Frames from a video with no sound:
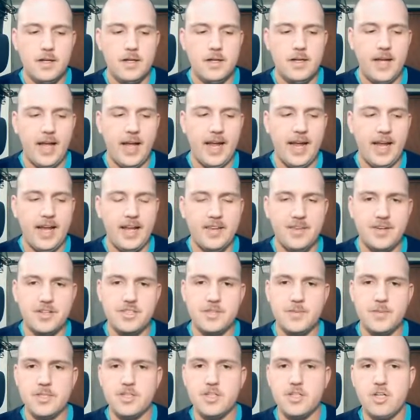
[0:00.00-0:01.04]
And there's a
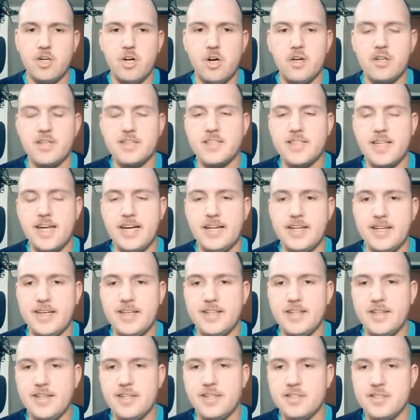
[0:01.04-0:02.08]
bunch of cards that
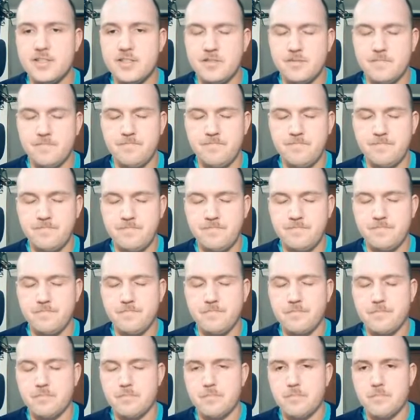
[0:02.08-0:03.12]
in this
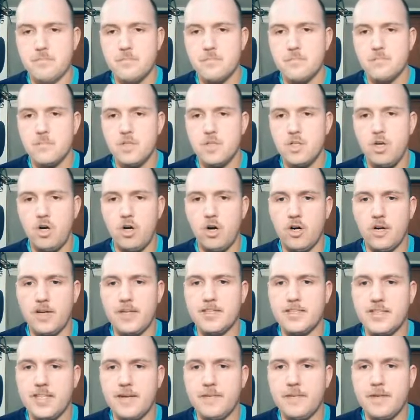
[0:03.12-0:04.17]

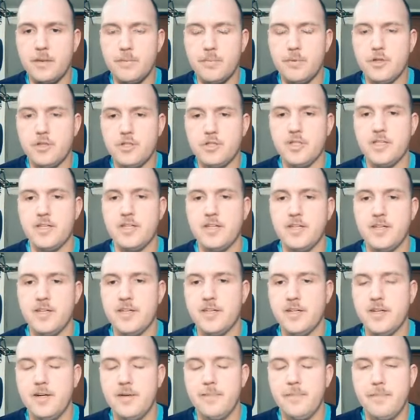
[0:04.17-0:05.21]
archetype they're pushing
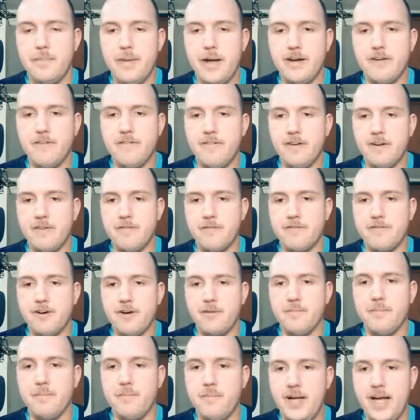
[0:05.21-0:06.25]
benefit
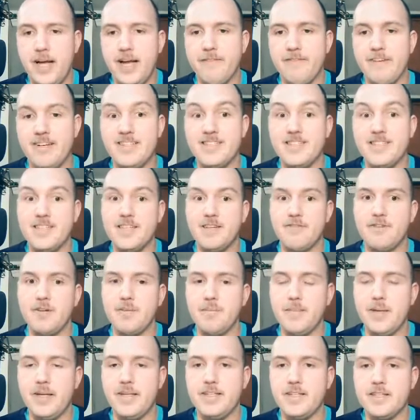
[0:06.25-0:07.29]
from having different
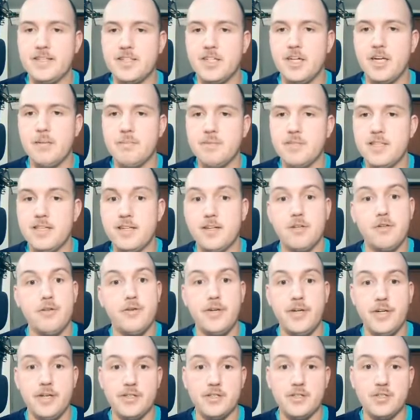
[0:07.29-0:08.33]
minion types, and
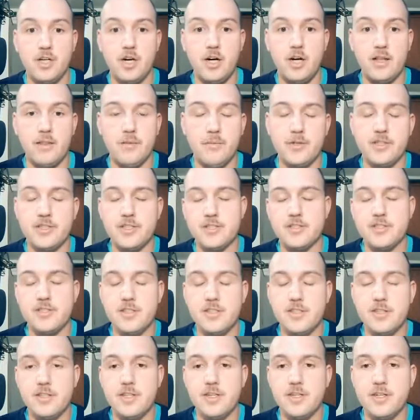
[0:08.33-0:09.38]
including a Zoth, which is
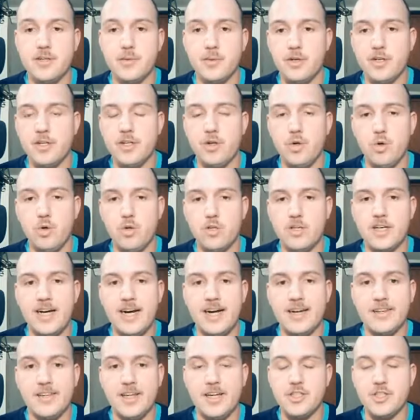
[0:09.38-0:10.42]
one of the Old
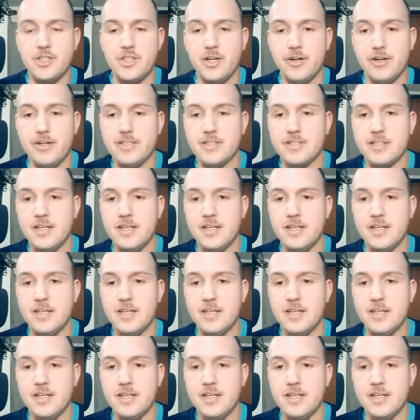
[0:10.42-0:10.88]
God legendaries.